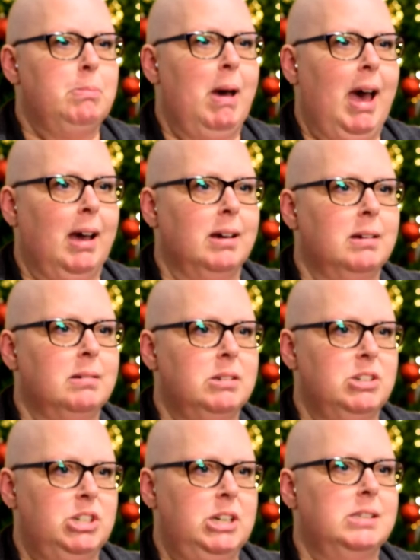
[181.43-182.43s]
me back
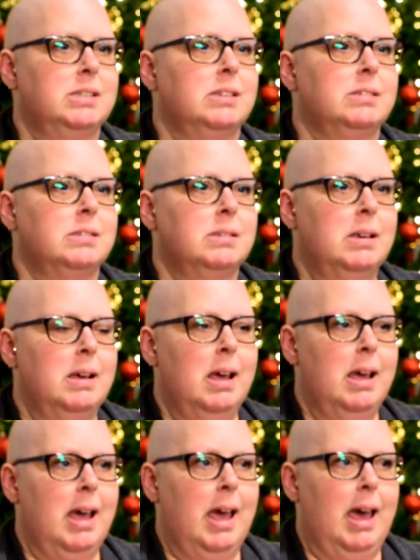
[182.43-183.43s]
to Jesus
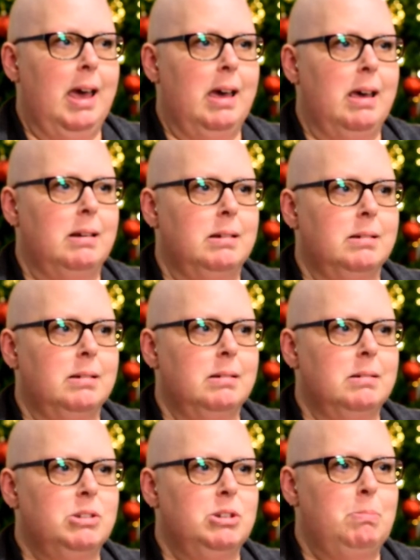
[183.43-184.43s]
and
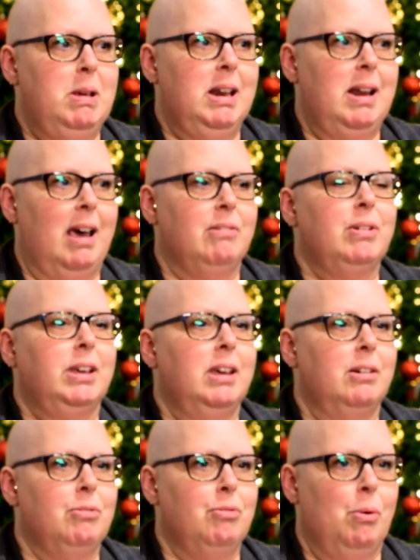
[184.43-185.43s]
to be an
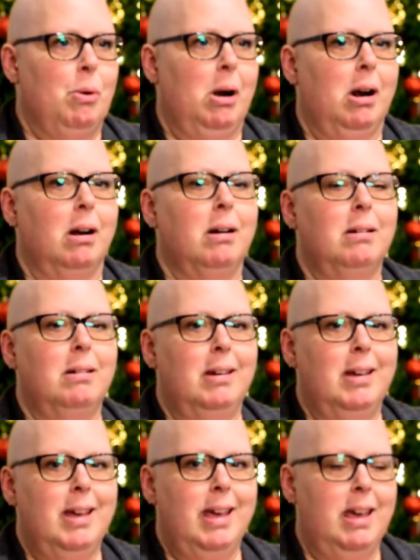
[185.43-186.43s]
advocate for
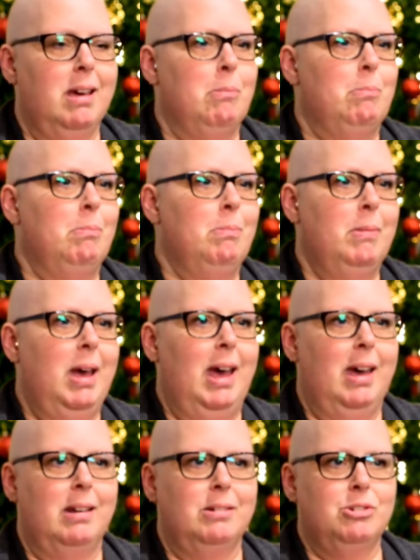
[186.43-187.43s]
Him
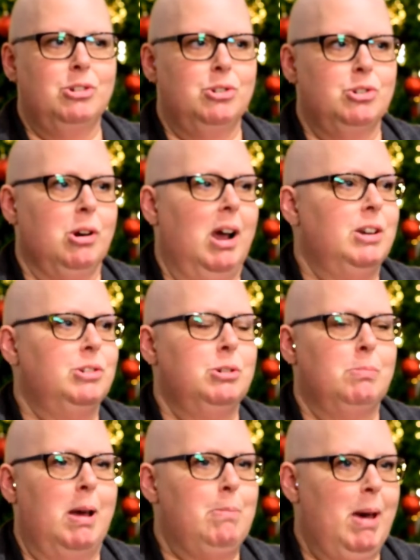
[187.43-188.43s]
and to try to
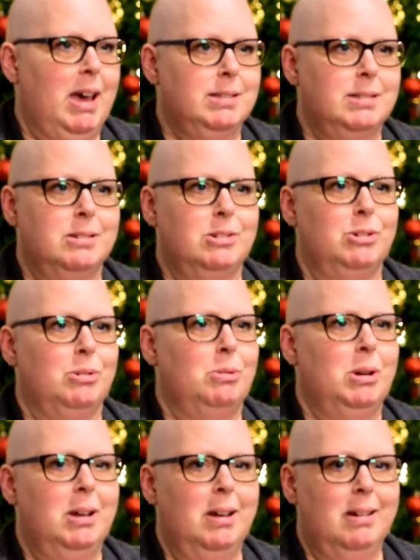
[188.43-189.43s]
do my best
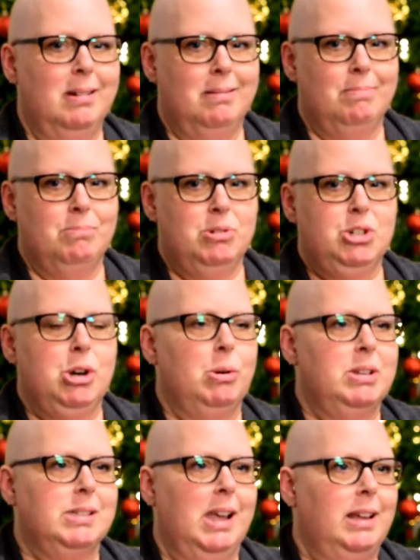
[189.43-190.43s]
to show
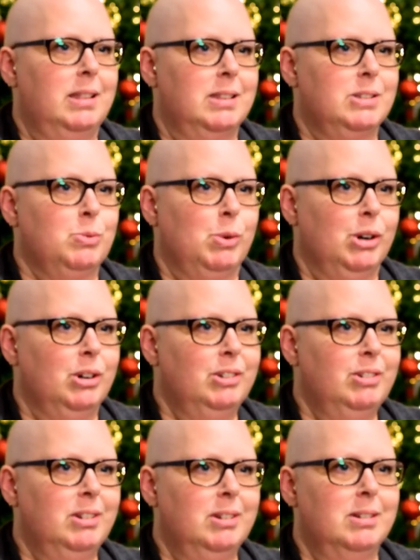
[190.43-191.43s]
His light in this
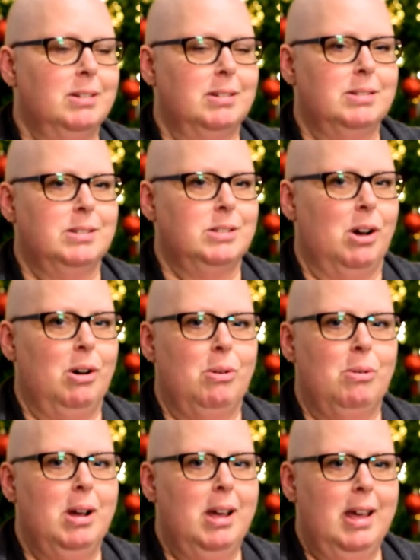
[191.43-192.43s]
world.
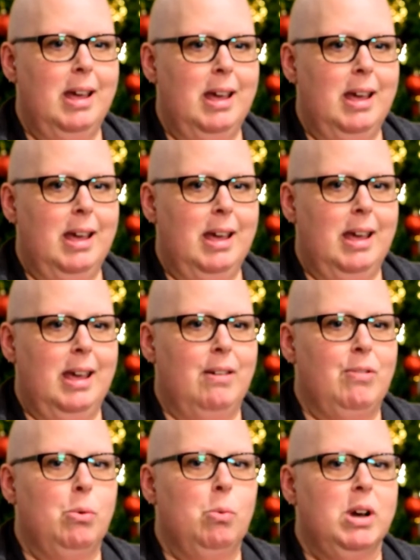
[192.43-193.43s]
So
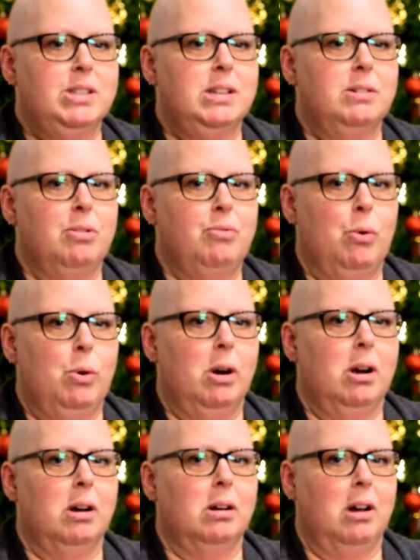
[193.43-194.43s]
if it wasn't
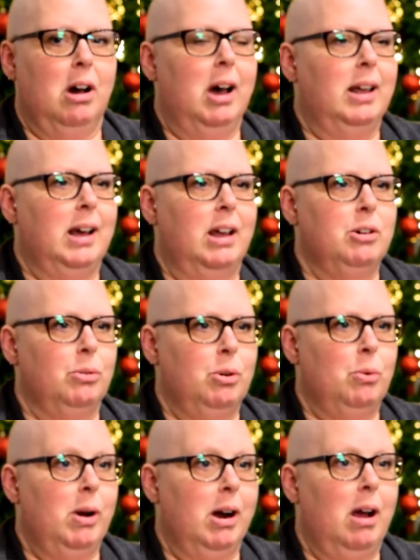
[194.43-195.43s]
for God, I don't
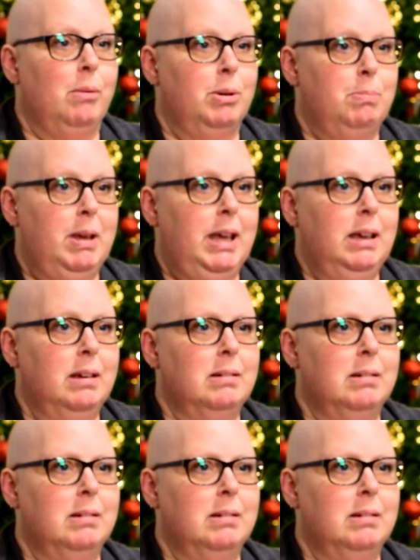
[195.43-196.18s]
know where I would be.